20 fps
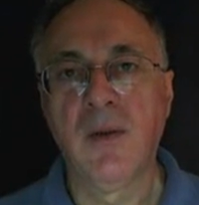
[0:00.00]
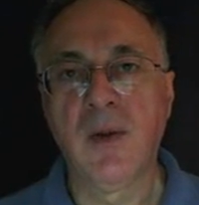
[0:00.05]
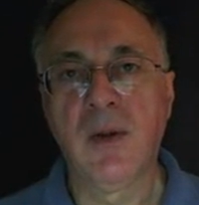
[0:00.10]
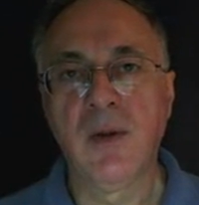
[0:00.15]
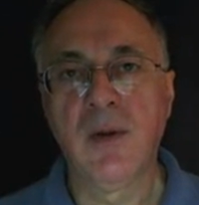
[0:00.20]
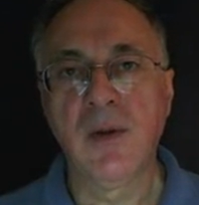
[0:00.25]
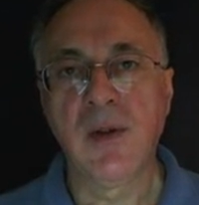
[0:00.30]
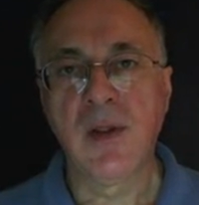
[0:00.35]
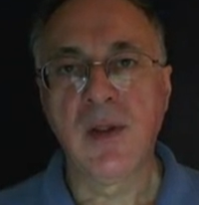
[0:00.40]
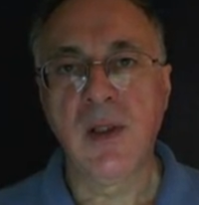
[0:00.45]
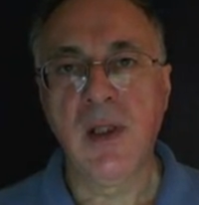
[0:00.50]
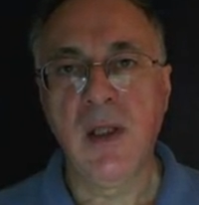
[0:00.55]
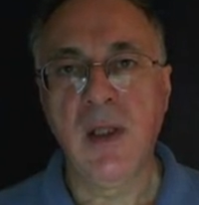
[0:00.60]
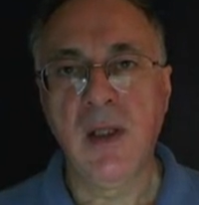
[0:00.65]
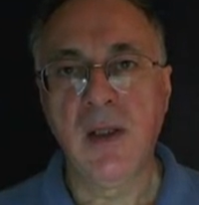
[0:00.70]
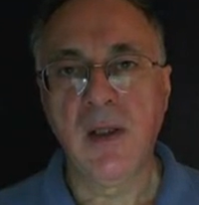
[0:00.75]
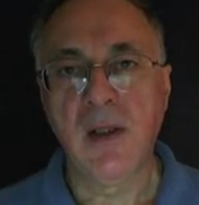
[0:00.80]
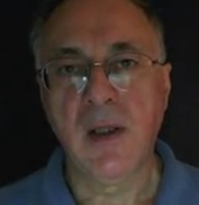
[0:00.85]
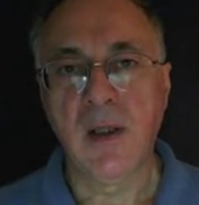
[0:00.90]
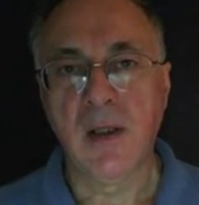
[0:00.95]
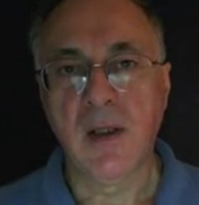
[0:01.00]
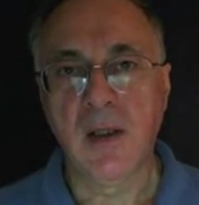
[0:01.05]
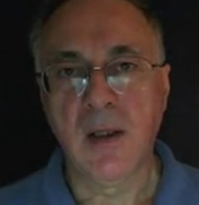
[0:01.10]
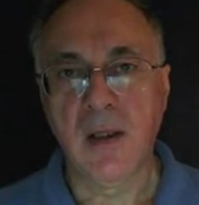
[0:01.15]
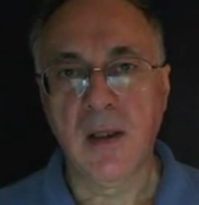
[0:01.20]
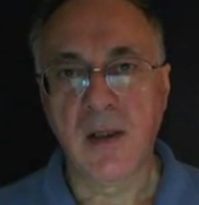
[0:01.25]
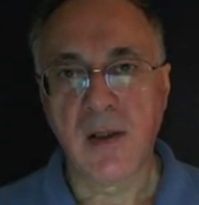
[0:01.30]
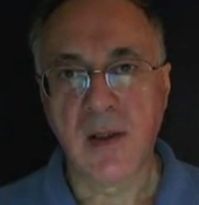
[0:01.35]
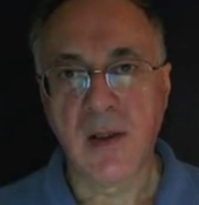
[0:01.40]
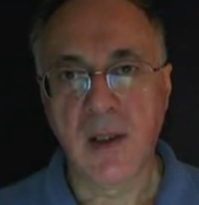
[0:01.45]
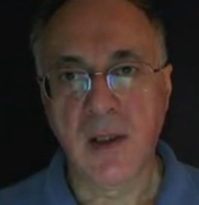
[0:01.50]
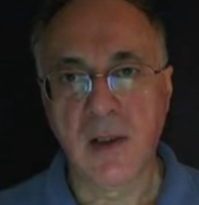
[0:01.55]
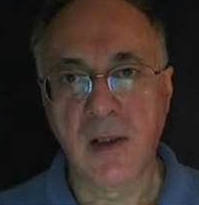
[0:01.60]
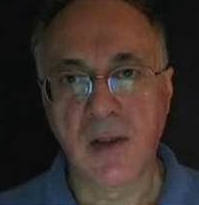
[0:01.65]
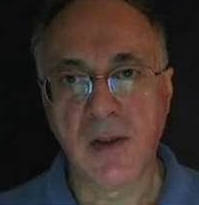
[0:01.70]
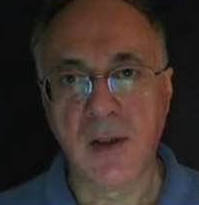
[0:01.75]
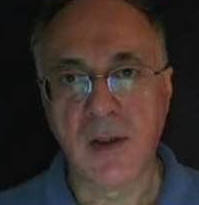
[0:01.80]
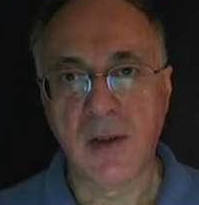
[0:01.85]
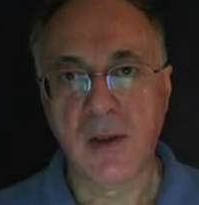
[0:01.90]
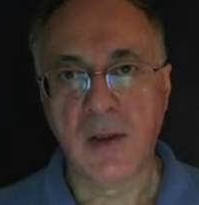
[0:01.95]
We do see
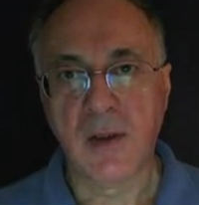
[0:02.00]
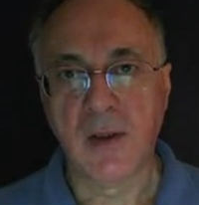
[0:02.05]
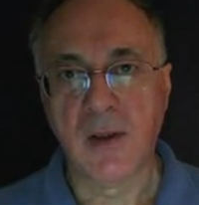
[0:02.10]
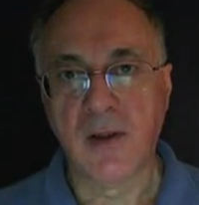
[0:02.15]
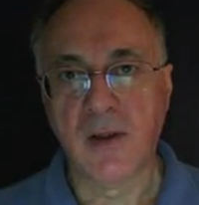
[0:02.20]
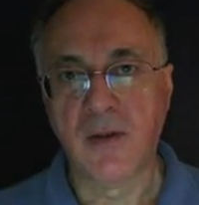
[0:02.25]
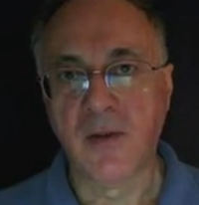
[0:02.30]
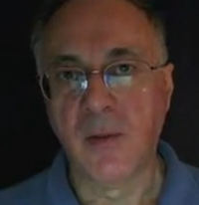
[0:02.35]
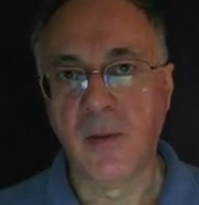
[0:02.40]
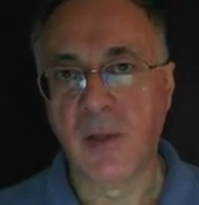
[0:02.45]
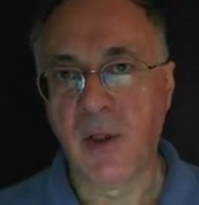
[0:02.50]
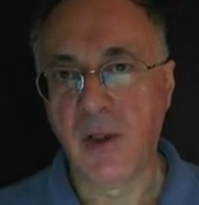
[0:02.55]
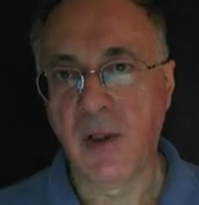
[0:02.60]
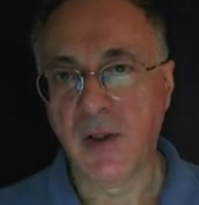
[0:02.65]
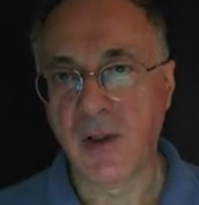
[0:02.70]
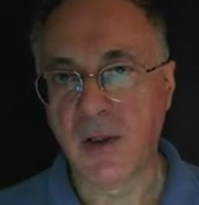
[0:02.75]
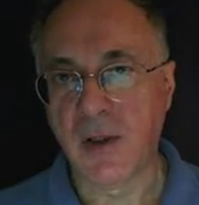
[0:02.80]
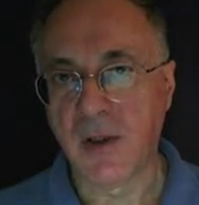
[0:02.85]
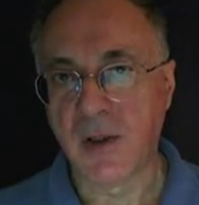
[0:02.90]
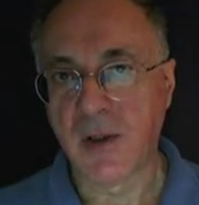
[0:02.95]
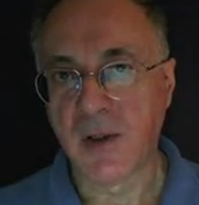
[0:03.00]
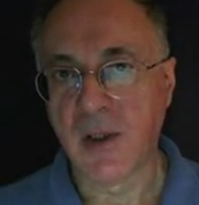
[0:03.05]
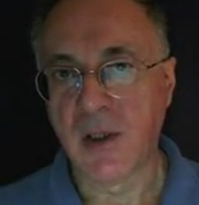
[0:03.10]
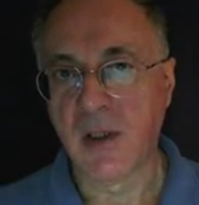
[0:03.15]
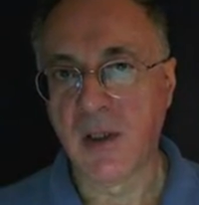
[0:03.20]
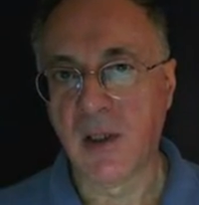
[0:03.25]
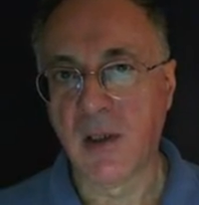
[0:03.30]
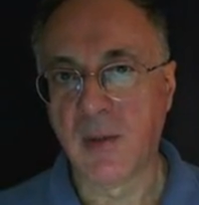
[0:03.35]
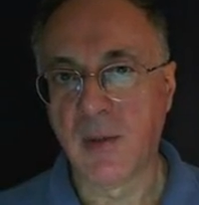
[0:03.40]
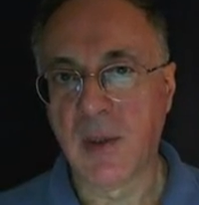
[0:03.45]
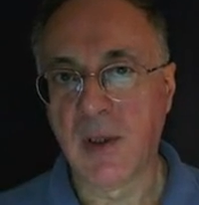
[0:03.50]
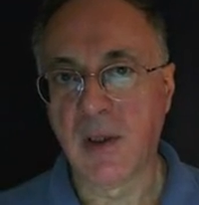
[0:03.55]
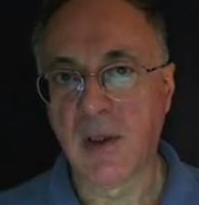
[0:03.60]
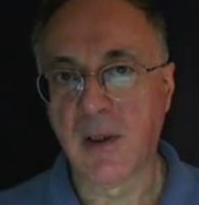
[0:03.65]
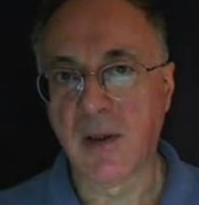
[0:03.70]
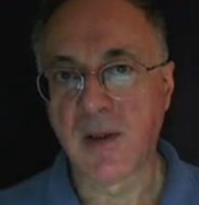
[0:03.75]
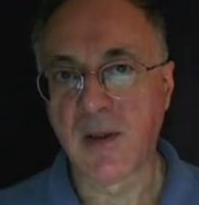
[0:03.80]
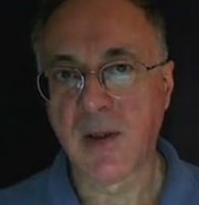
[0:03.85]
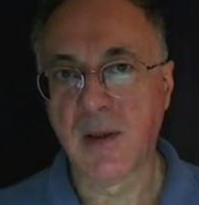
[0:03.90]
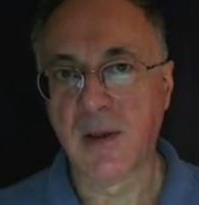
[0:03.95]
signature of mergers in
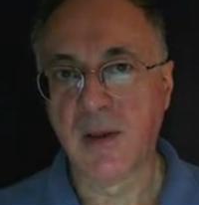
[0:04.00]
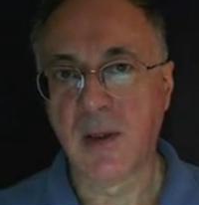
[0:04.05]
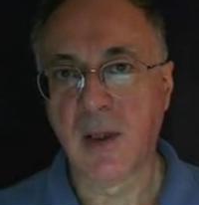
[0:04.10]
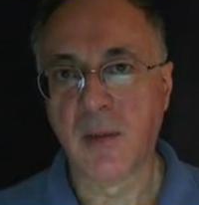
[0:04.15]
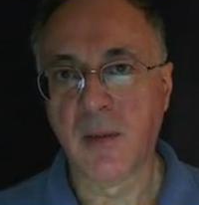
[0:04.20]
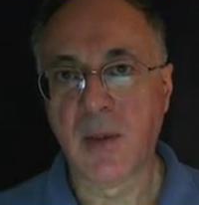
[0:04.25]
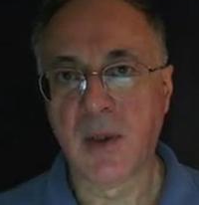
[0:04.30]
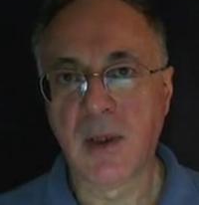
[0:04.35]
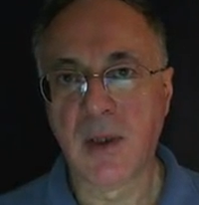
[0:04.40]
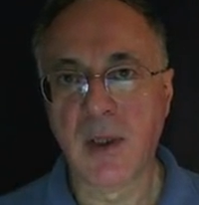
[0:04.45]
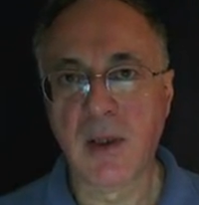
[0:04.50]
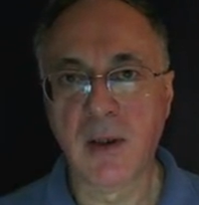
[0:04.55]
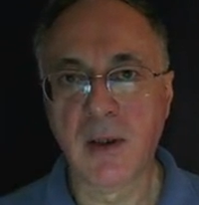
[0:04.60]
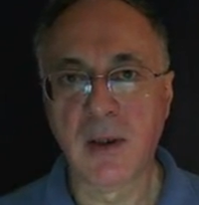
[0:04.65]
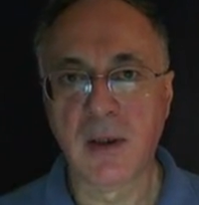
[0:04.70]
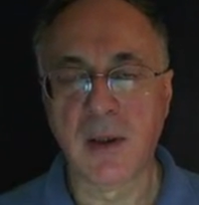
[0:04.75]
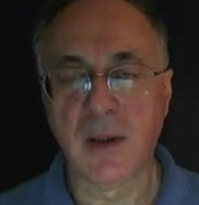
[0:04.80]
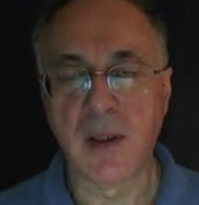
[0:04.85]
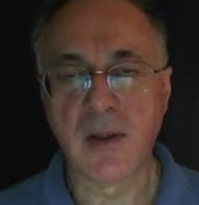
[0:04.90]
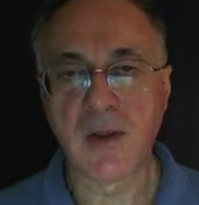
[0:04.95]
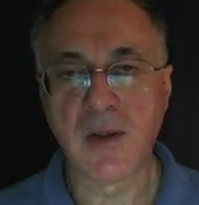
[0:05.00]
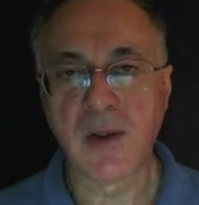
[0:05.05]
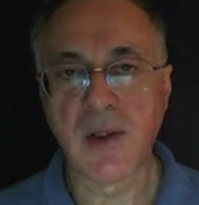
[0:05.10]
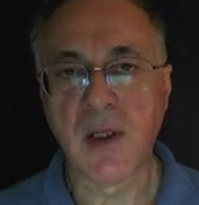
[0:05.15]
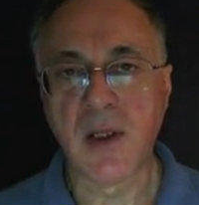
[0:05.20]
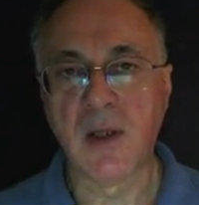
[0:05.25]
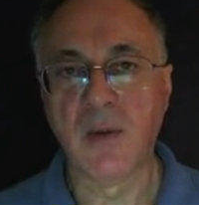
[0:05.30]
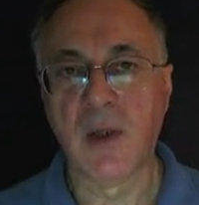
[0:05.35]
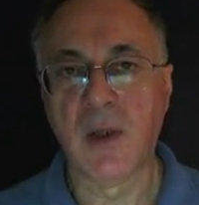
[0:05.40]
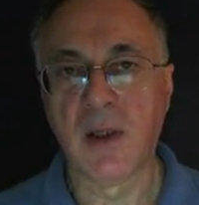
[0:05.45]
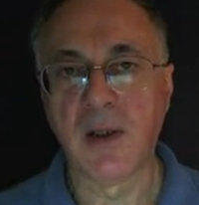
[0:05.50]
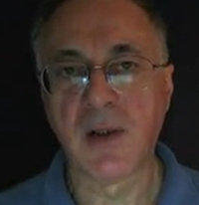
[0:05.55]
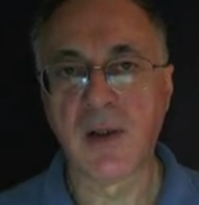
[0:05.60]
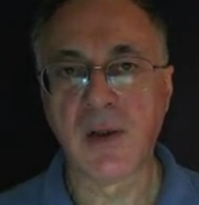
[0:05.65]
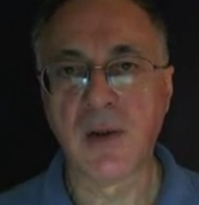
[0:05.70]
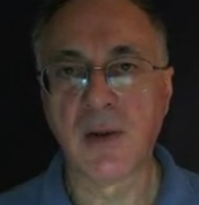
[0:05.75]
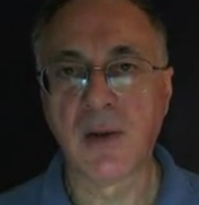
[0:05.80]
ellipticals, and a particularly interesting one is